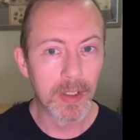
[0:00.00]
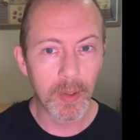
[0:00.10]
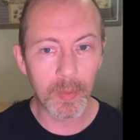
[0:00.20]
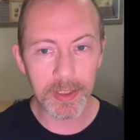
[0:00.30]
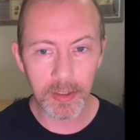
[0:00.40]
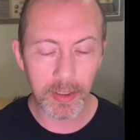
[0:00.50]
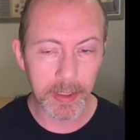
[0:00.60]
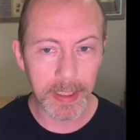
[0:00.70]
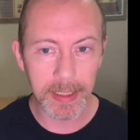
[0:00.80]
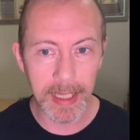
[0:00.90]
When you're
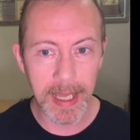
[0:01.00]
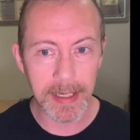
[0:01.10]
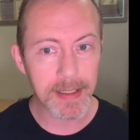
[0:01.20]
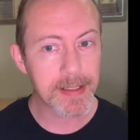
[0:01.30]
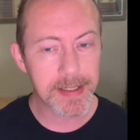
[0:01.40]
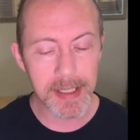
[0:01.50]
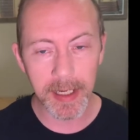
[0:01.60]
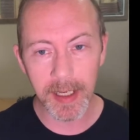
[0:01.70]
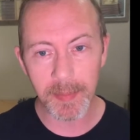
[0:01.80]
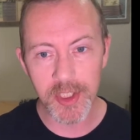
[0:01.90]
looking at
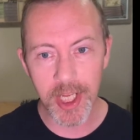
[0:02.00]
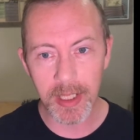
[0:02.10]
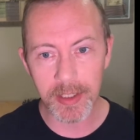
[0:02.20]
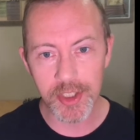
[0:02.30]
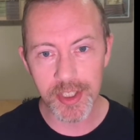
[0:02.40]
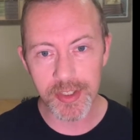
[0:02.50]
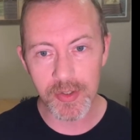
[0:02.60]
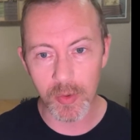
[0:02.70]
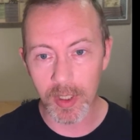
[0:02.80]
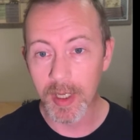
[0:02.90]
setting up challenges
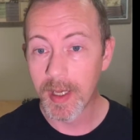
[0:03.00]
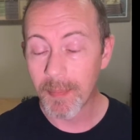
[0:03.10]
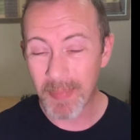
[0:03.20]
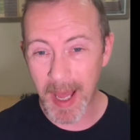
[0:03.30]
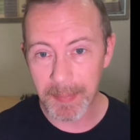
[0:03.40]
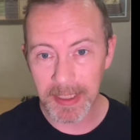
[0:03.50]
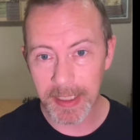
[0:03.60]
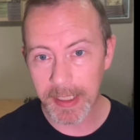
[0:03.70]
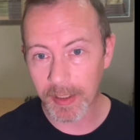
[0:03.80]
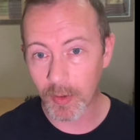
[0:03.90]
or
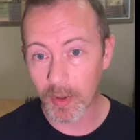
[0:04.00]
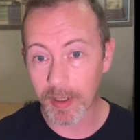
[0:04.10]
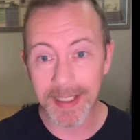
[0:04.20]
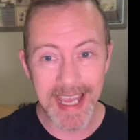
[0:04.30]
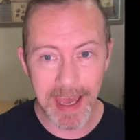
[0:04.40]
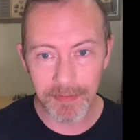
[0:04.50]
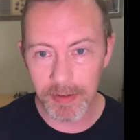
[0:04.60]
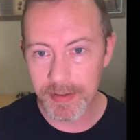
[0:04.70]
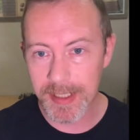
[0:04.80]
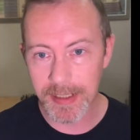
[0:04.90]
populating your
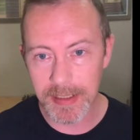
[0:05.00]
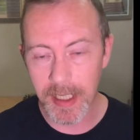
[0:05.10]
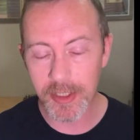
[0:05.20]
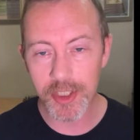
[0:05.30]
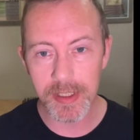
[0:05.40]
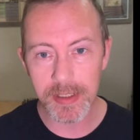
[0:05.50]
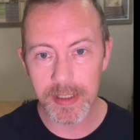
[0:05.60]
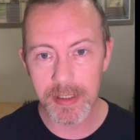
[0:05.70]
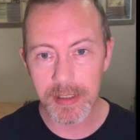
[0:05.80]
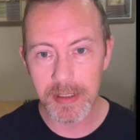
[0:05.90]
caverns and
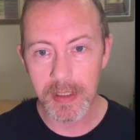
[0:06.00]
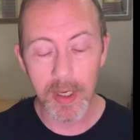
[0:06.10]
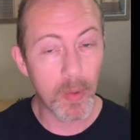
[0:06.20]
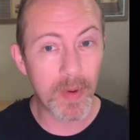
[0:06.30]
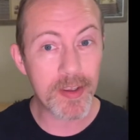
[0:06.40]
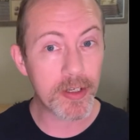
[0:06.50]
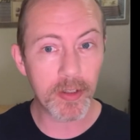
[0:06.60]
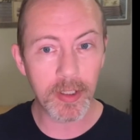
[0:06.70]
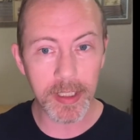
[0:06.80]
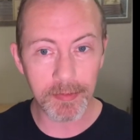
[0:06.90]
dungeons, whether you're
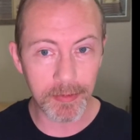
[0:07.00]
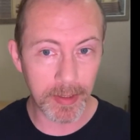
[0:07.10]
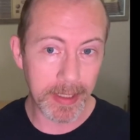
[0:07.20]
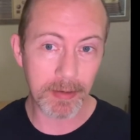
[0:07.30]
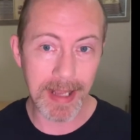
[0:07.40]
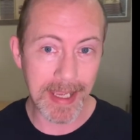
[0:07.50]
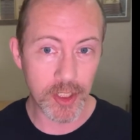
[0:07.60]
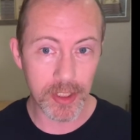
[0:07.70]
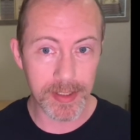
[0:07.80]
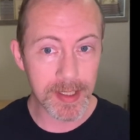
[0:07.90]
looking for
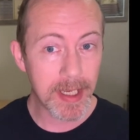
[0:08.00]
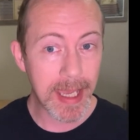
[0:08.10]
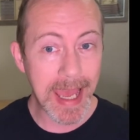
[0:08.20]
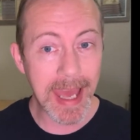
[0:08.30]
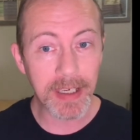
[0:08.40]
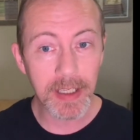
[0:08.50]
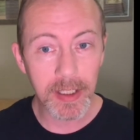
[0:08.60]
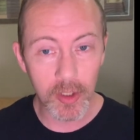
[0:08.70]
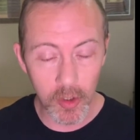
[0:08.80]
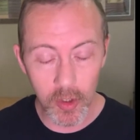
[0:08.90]
interactions at
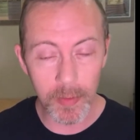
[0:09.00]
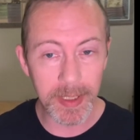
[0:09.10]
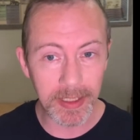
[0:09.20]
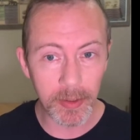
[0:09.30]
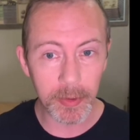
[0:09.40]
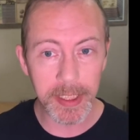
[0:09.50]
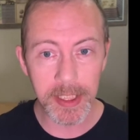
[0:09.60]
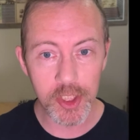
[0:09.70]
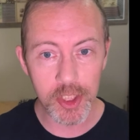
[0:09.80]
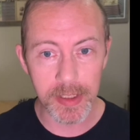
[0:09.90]
urban
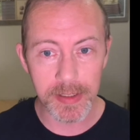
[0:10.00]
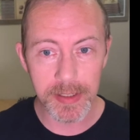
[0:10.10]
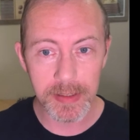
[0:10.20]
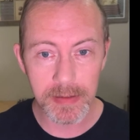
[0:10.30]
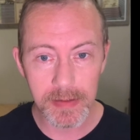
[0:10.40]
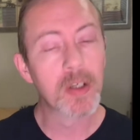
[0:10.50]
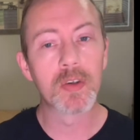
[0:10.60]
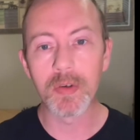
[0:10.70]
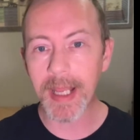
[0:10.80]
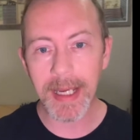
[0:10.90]
locations,
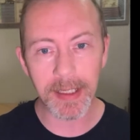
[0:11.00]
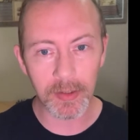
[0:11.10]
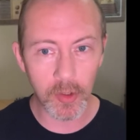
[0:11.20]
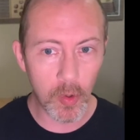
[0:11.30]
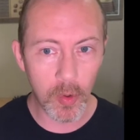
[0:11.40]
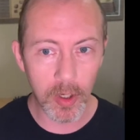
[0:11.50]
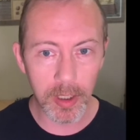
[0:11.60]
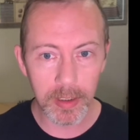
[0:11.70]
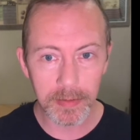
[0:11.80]
creating lore,